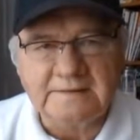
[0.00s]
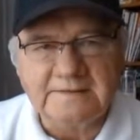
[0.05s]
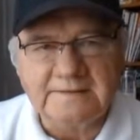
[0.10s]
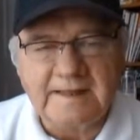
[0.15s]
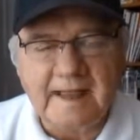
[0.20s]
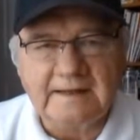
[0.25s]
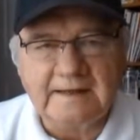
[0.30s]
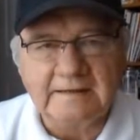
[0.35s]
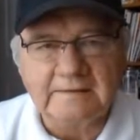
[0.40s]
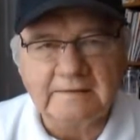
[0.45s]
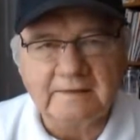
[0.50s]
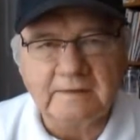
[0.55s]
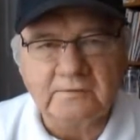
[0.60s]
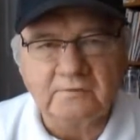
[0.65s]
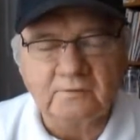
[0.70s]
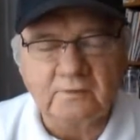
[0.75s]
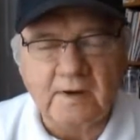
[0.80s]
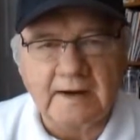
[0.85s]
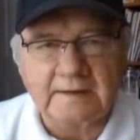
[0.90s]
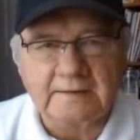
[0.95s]
day at the
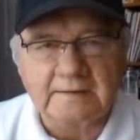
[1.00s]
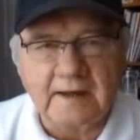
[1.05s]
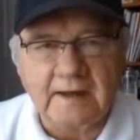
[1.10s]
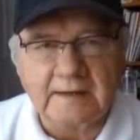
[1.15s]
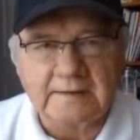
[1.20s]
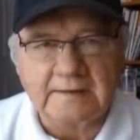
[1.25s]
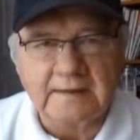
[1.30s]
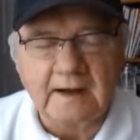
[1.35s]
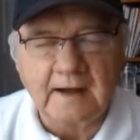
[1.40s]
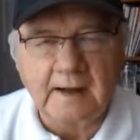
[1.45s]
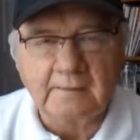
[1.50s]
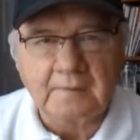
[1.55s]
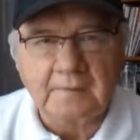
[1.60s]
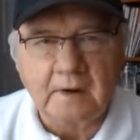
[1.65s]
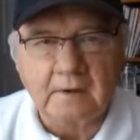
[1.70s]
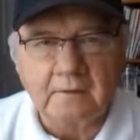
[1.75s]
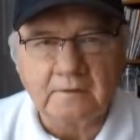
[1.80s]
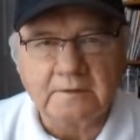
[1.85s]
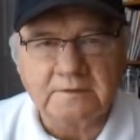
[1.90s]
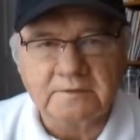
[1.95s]
track.com
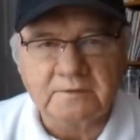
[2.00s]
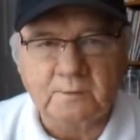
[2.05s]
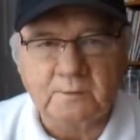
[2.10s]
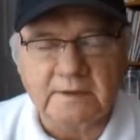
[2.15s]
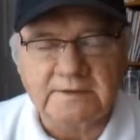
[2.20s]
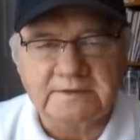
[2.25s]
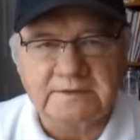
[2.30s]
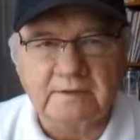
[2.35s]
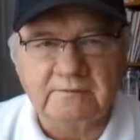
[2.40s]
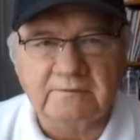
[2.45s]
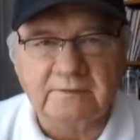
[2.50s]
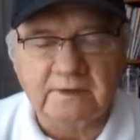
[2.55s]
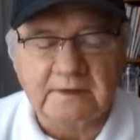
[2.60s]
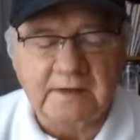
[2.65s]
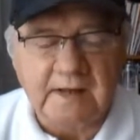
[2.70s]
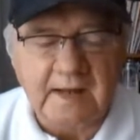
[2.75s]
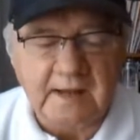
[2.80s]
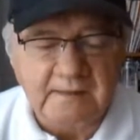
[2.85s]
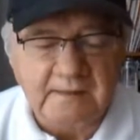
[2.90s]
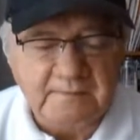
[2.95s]
harness race of the
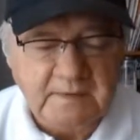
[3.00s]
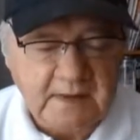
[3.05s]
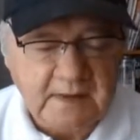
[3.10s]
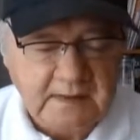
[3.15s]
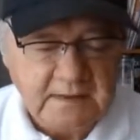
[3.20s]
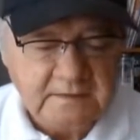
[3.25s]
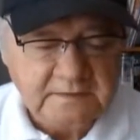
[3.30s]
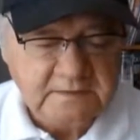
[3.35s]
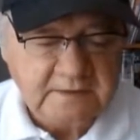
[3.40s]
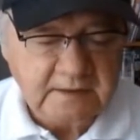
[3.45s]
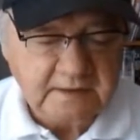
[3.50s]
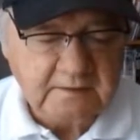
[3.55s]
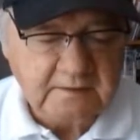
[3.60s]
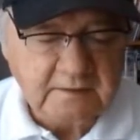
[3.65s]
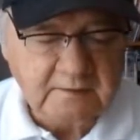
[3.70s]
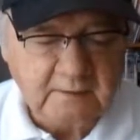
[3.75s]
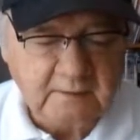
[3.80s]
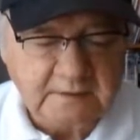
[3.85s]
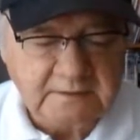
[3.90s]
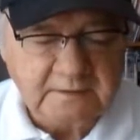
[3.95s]
day. Let's take a
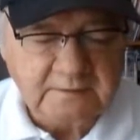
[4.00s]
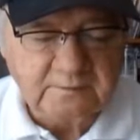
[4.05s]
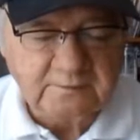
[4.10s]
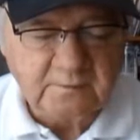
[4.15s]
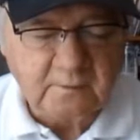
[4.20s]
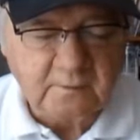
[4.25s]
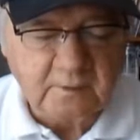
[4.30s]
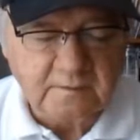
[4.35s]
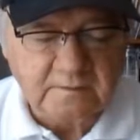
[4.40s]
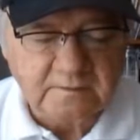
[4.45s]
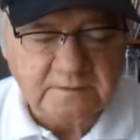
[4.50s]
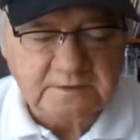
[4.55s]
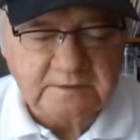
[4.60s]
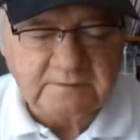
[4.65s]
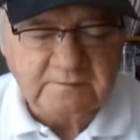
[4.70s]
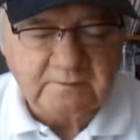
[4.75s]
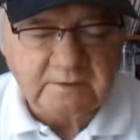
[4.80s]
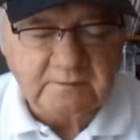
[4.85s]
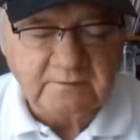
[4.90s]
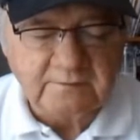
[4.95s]
look at race four this
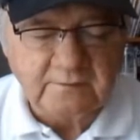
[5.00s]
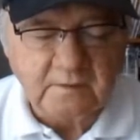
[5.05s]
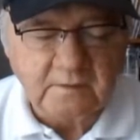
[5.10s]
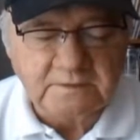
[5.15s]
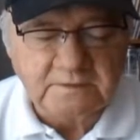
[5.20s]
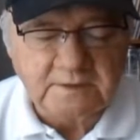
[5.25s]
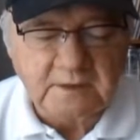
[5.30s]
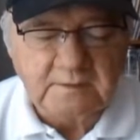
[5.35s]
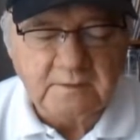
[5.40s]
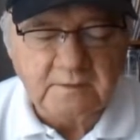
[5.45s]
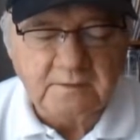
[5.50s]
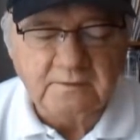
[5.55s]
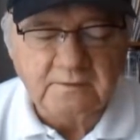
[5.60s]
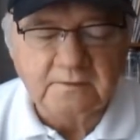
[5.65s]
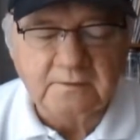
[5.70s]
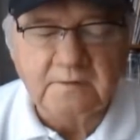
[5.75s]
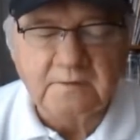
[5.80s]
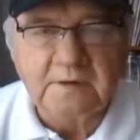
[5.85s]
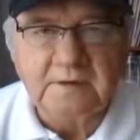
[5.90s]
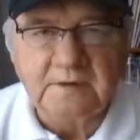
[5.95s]
evening, folks.
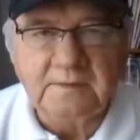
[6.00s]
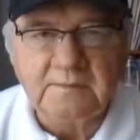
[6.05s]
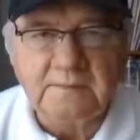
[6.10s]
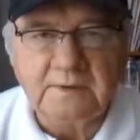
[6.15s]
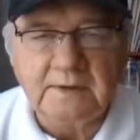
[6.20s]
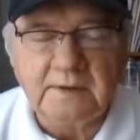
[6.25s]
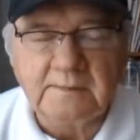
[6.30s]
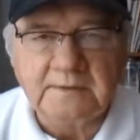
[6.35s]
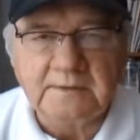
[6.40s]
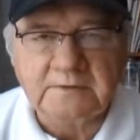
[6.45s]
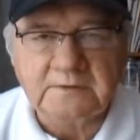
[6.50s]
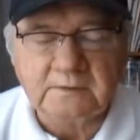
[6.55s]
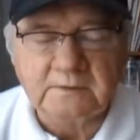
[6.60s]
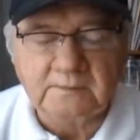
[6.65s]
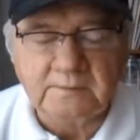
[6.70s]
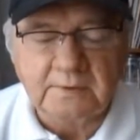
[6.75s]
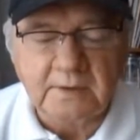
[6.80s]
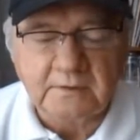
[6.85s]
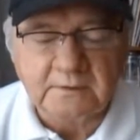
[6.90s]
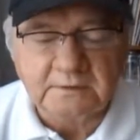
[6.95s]
8:13 p.m.
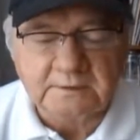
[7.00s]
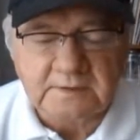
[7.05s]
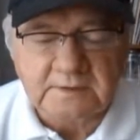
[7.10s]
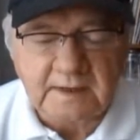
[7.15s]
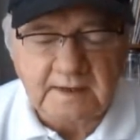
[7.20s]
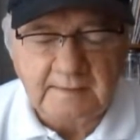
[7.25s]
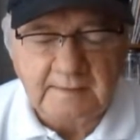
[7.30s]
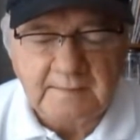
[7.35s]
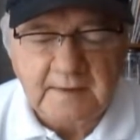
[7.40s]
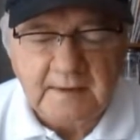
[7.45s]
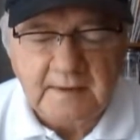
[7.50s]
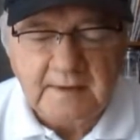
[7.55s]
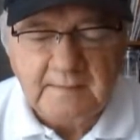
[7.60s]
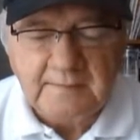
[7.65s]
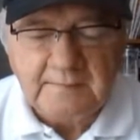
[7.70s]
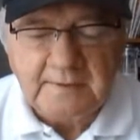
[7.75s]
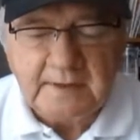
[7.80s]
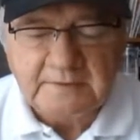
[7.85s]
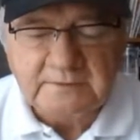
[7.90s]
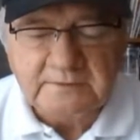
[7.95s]
Eastern Post Time.
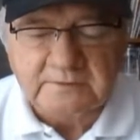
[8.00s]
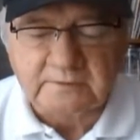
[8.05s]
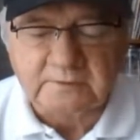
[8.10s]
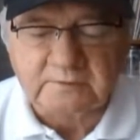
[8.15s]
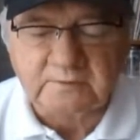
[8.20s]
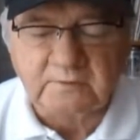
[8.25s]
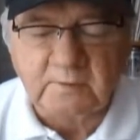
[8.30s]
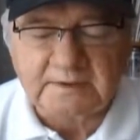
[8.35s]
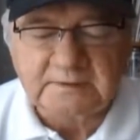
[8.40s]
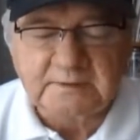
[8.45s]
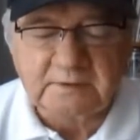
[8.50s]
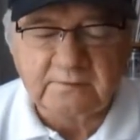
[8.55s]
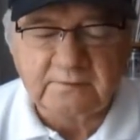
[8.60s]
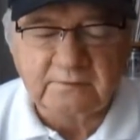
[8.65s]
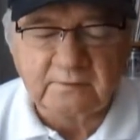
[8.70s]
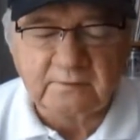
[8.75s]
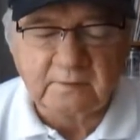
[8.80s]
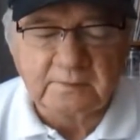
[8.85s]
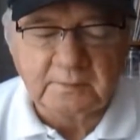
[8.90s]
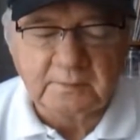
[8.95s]
Pacers racing
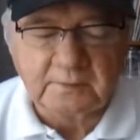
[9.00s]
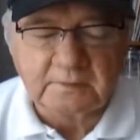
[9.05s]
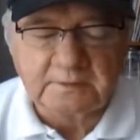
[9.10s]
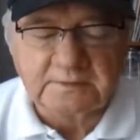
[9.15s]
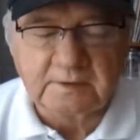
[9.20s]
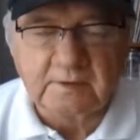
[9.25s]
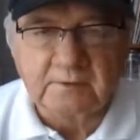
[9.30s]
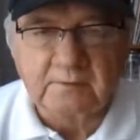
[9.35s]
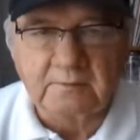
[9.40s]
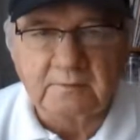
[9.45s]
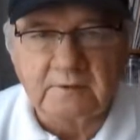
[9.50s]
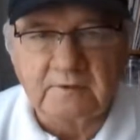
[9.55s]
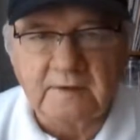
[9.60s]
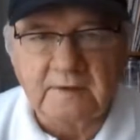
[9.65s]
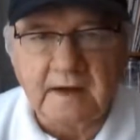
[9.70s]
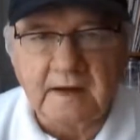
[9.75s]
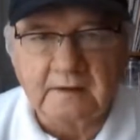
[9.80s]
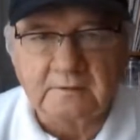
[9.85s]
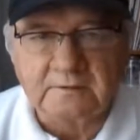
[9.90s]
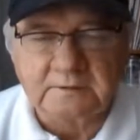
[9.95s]
for a purse of
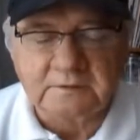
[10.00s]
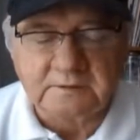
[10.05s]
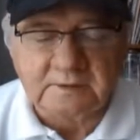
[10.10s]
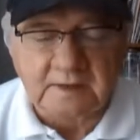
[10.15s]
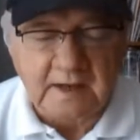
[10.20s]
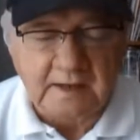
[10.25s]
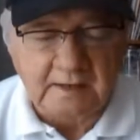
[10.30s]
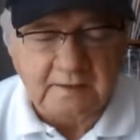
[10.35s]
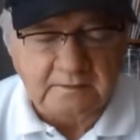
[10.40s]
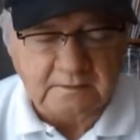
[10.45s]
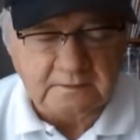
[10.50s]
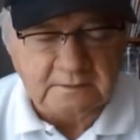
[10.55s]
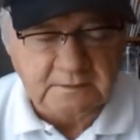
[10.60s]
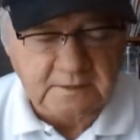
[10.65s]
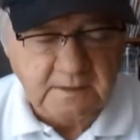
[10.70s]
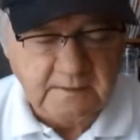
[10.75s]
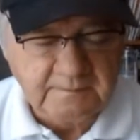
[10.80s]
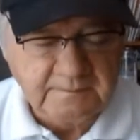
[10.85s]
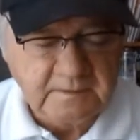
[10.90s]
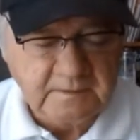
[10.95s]
$3,000.
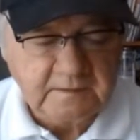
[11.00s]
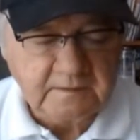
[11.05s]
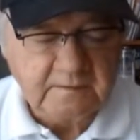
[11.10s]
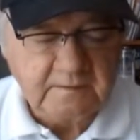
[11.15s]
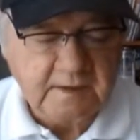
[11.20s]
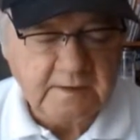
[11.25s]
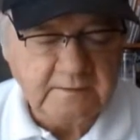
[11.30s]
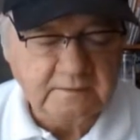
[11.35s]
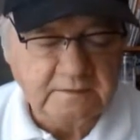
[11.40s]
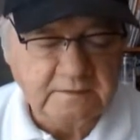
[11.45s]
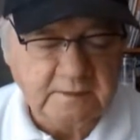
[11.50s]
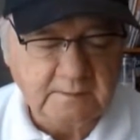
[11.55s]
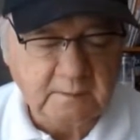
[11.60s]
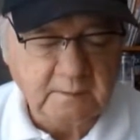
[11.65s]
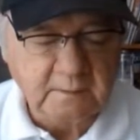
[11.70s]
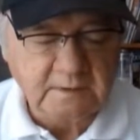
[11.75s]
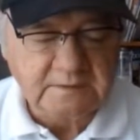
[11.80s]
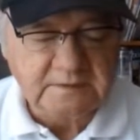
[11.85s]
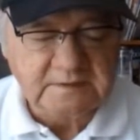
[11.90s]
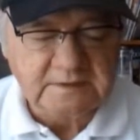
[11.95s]
Contenders number
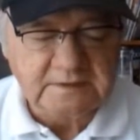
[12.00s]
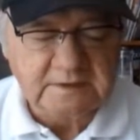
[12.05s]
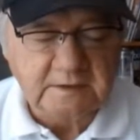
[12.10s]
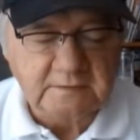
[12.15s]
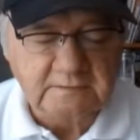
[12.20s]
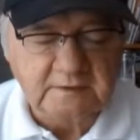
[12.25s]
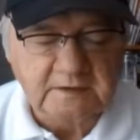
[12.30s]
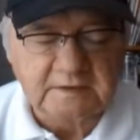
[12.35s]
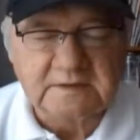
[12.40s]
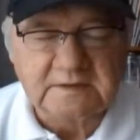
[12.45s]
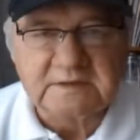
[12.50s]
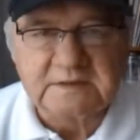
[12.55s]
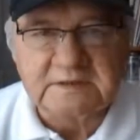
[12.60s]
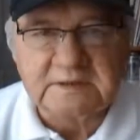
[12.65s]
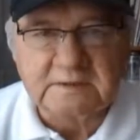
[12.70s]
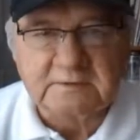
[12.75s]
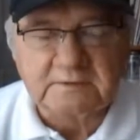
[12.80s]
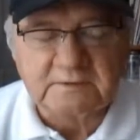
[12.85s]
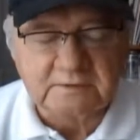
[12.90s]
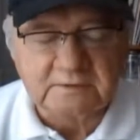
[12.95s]
one, Celtic
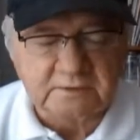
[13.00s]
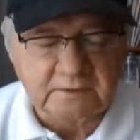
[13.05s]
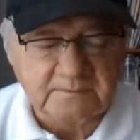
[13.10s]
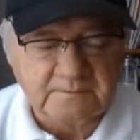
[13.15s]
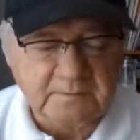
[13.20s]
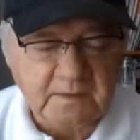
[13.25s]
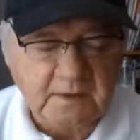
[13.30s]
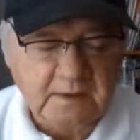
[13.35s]
Sealster.